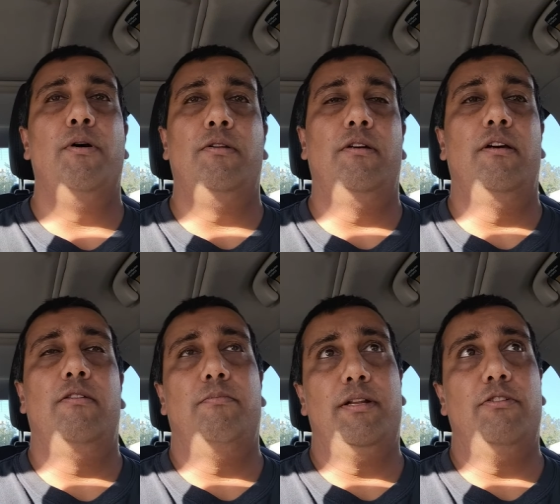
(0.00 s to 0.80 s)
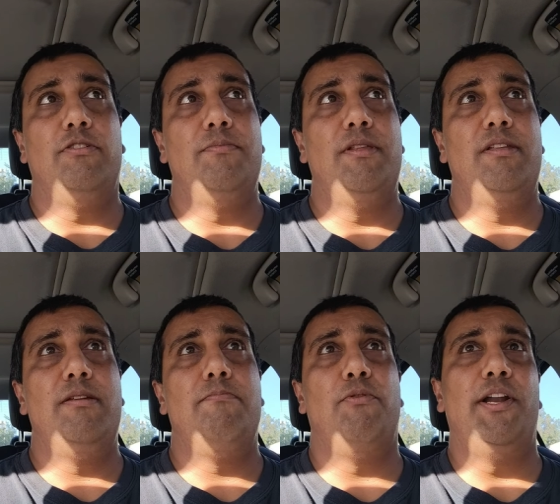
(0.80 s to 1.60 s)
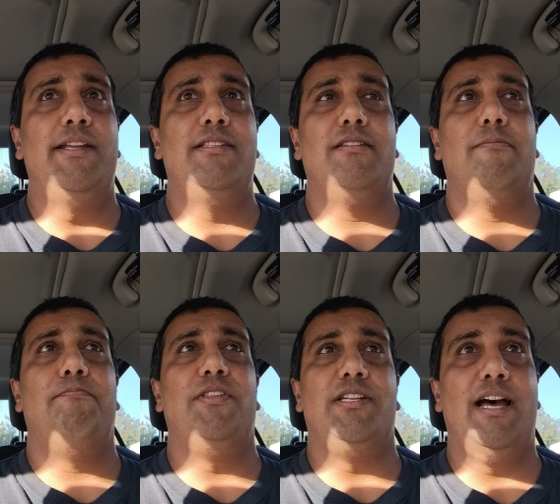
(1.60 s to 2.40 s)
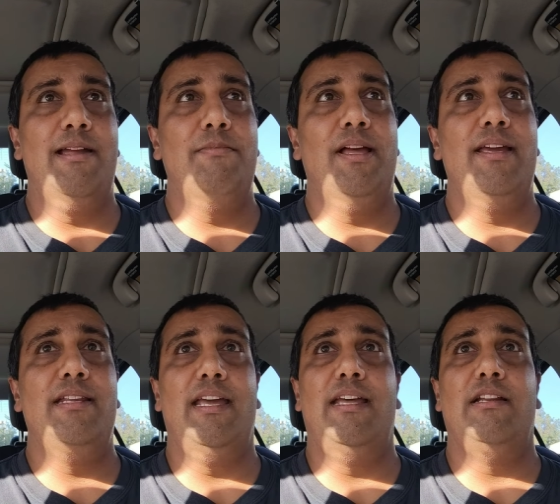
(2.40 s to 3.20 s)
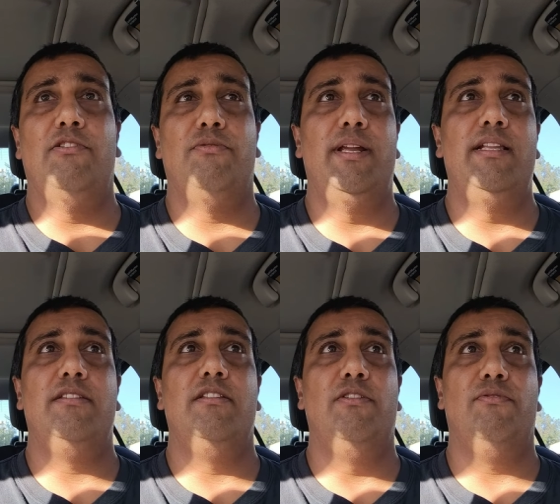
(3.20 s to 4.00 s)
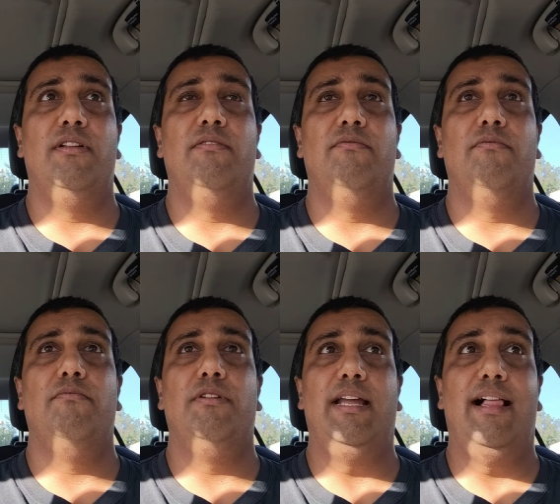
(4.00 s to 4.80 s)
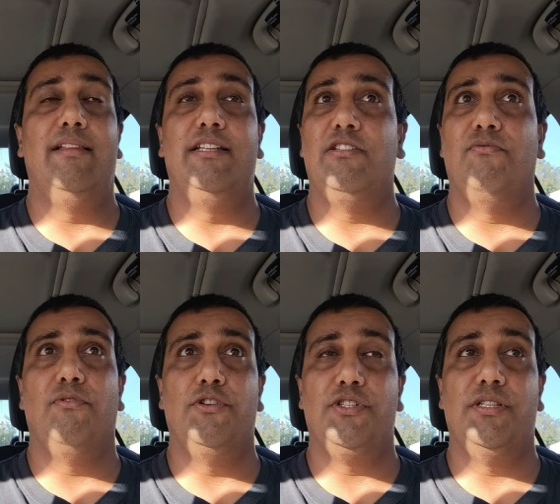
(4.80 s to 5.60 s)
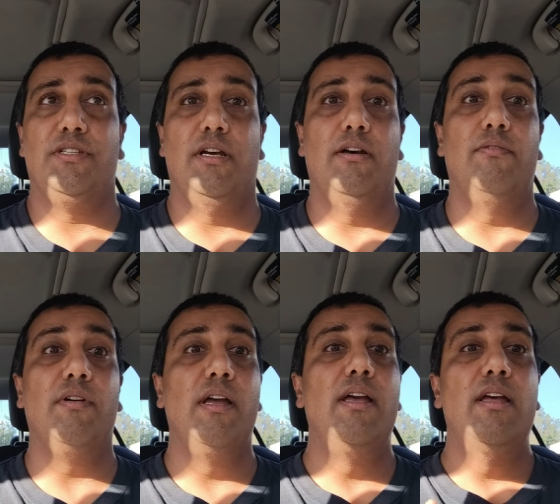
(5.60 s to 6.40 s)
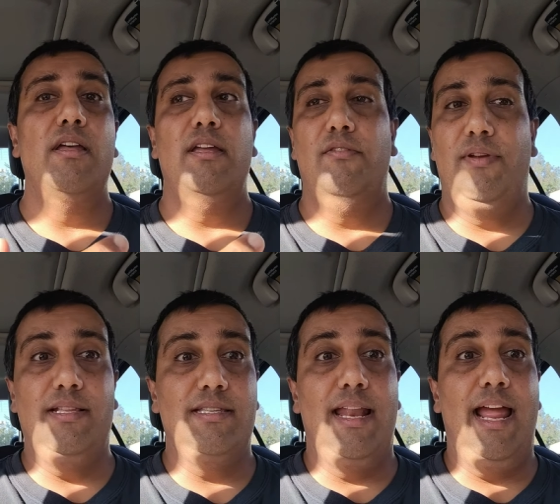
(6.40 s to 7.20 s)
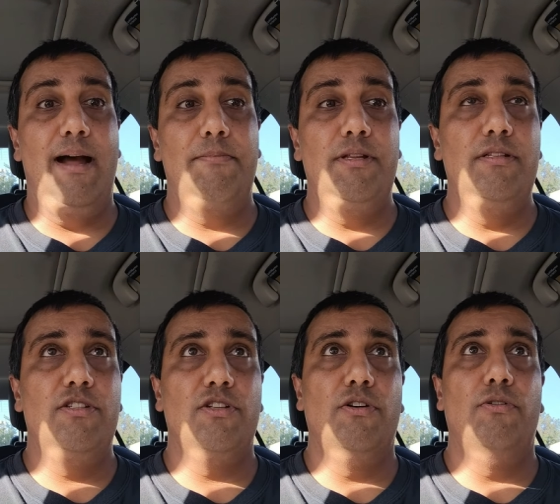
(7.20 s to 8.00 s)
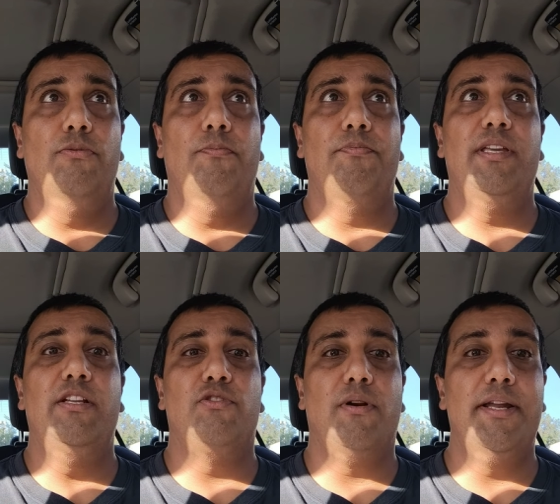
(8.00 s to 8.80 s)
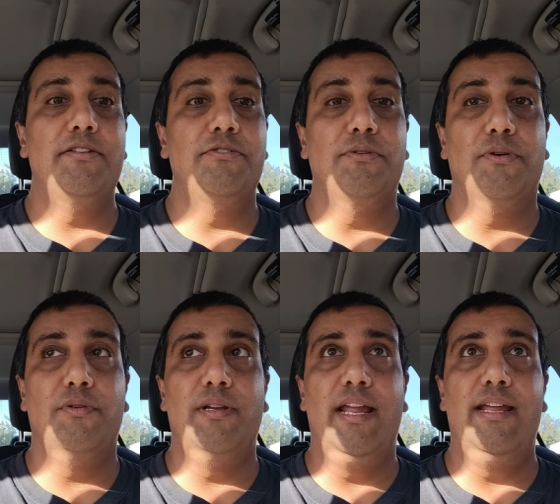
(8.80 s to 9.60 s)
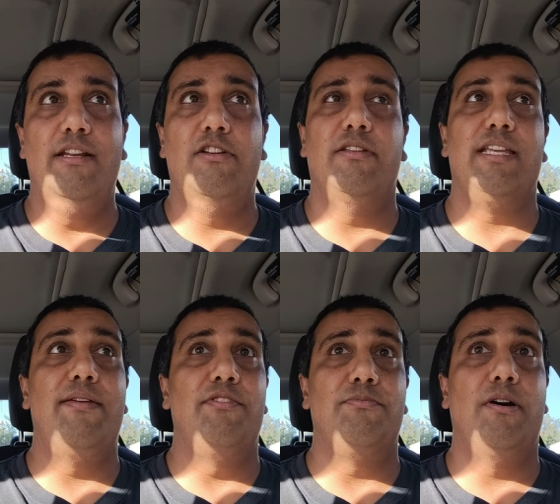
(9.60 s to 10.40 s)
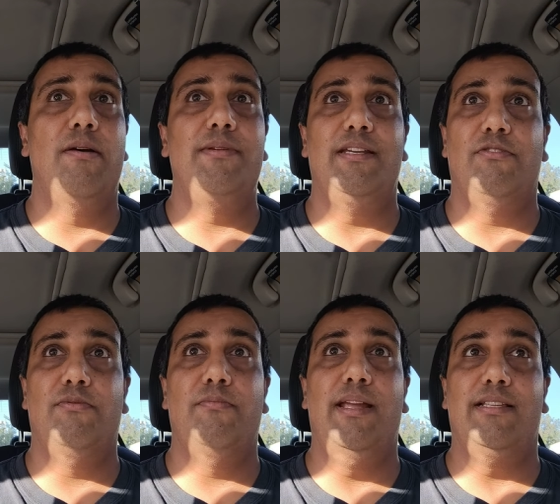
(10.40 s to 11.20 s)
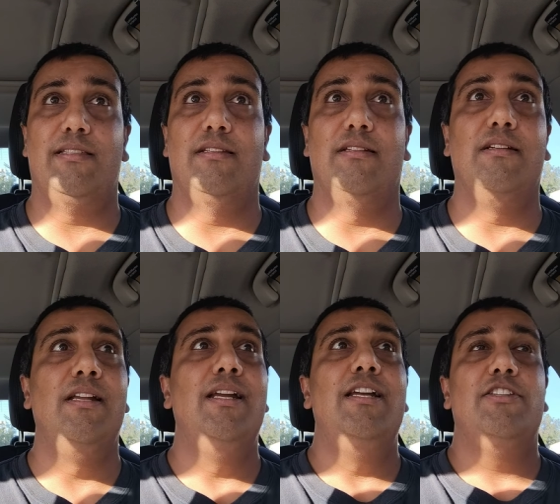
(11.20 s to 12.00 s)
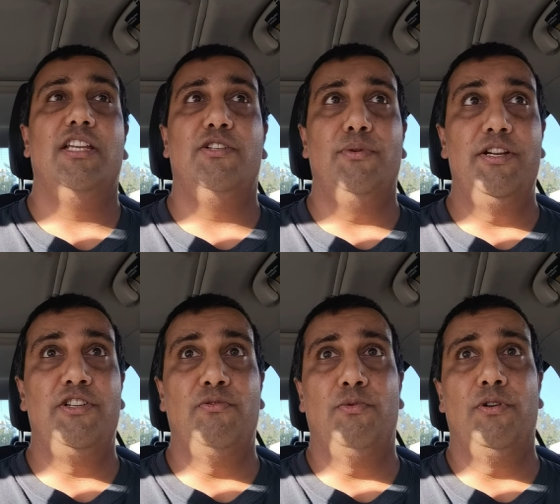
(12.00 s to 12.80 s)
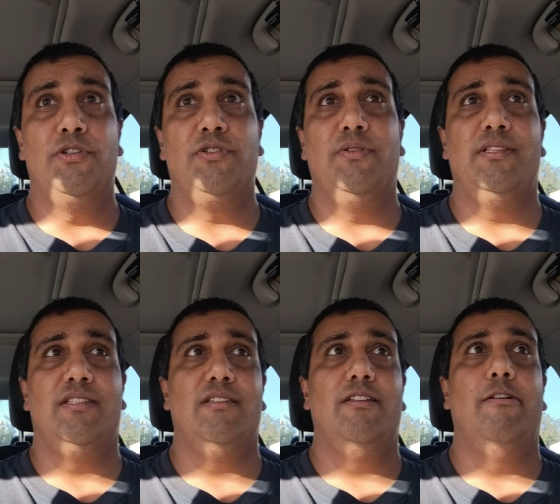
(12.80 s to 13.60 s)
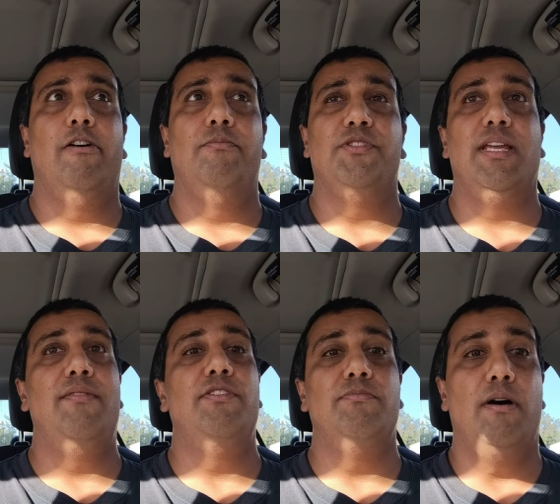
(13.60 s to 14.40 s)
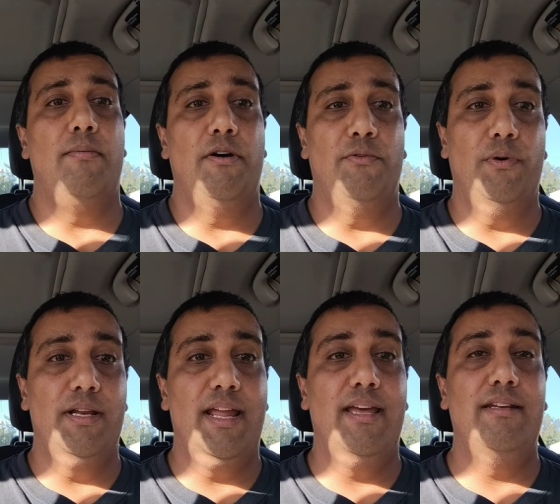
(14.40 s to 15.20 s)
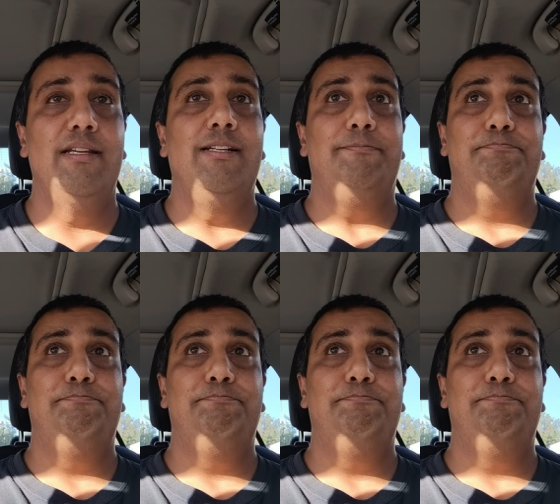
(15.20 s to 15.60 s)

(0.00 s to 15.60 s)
but, uh, but ultimately breaks the timeline and creates different realities and versions of events that happened. So in trying to create to save his mom, he cr- makes the situation worse. So it's um, save his mom on one hand